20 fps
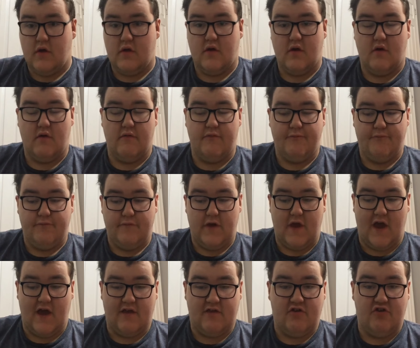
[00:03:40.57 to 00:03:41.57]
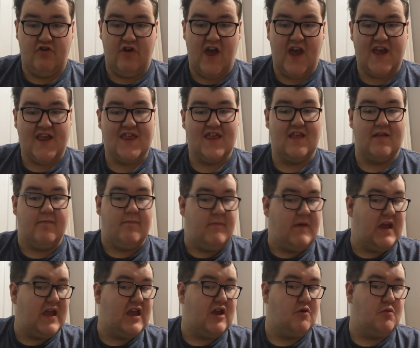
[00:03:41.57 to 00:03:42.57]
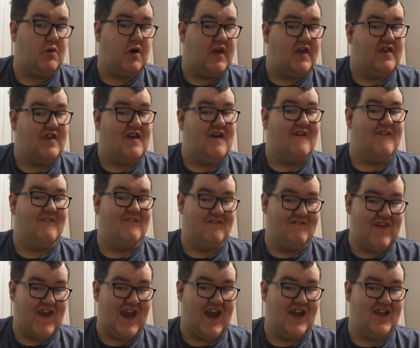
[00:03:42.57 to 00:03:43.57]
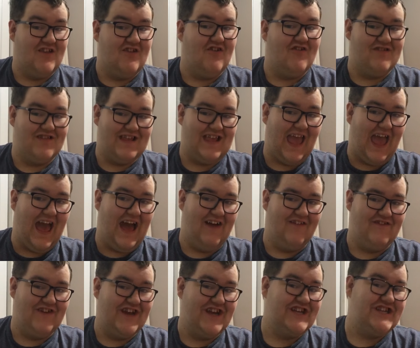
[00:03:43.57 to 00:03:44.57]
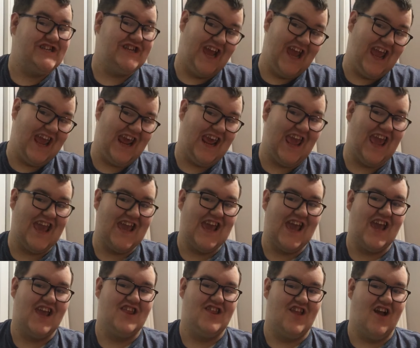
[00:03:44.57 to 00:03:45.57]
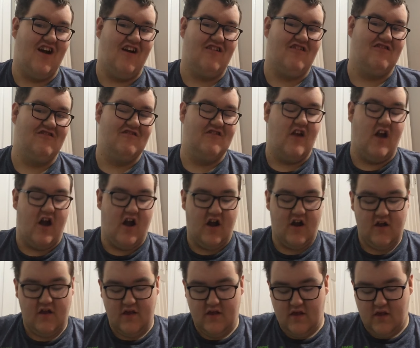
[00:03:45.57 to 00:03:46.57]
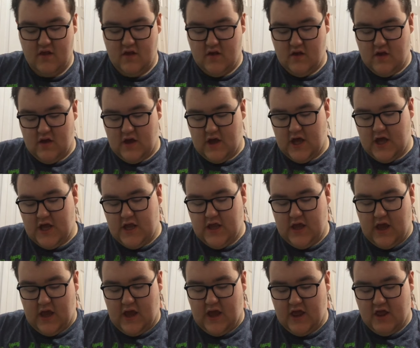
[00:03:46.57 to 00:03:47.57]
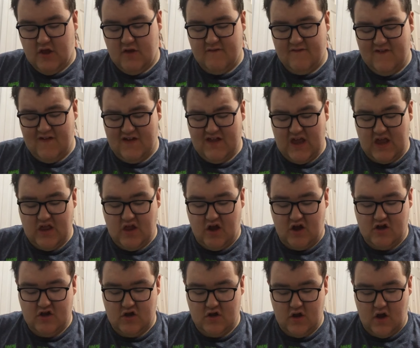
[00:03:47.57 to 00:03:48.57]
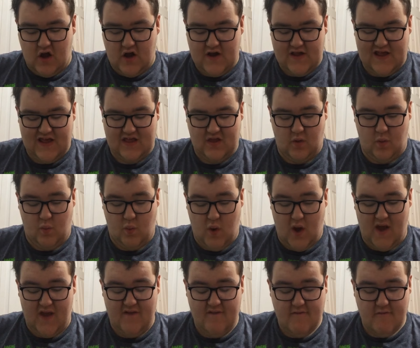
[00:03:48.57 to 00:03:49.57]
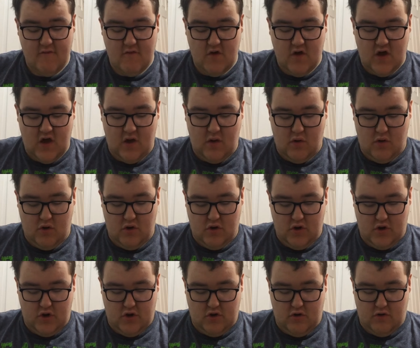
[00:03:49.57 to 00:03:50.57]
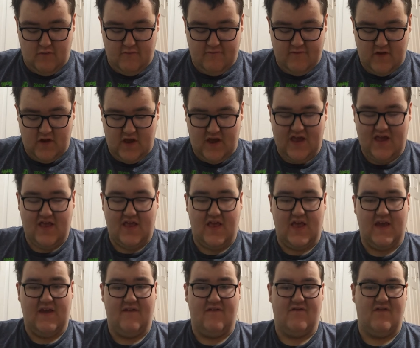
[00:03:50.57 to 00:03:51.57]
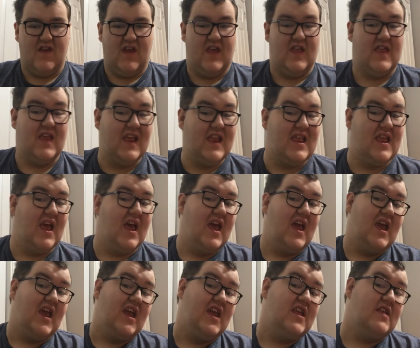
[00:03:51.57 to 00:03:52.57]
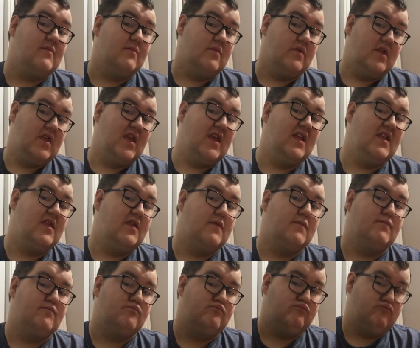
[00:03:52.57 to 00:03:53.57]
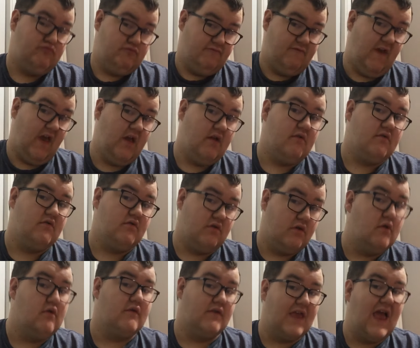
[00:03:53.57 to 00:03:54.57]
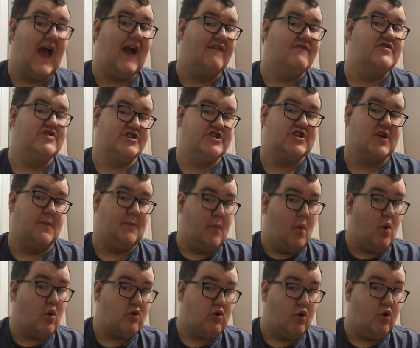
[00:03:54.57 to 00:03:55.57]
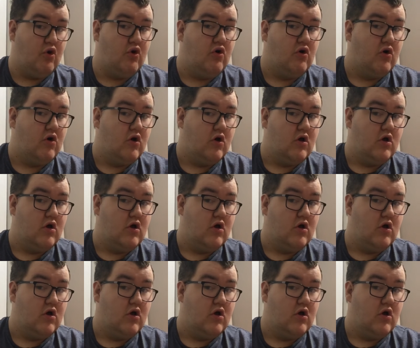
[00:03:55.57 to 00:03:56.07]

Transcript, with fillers: So yeah, so Lex is meeting with Vandal Savage, aka Doctor Knox, and yeah, and it's revealed that Doctor Knox has a wife or girlfriend. He's lived since he since Vandal Savage is immortal.